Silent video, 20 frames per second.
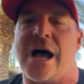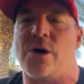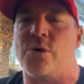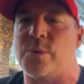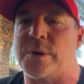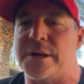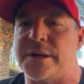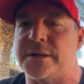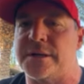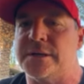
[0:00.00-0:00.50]

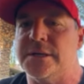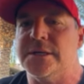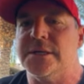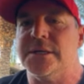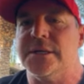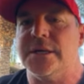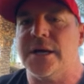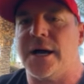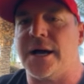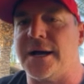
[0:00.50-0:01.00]
loud when
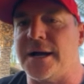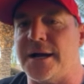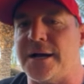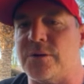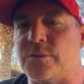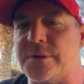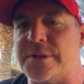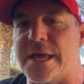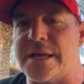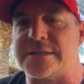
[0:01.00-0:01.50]
uh,
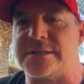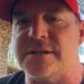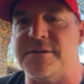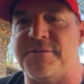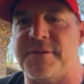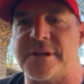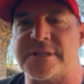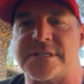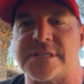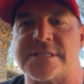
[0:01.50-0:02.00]
when that
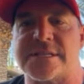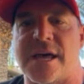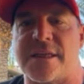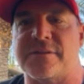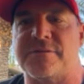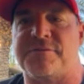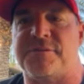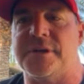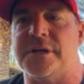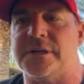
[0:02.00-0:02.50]
defense is on
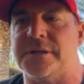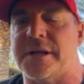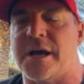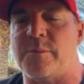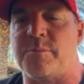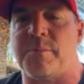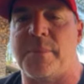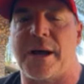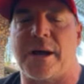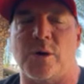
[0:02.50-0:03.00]
the field and
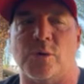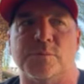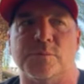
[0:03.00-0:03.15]
help them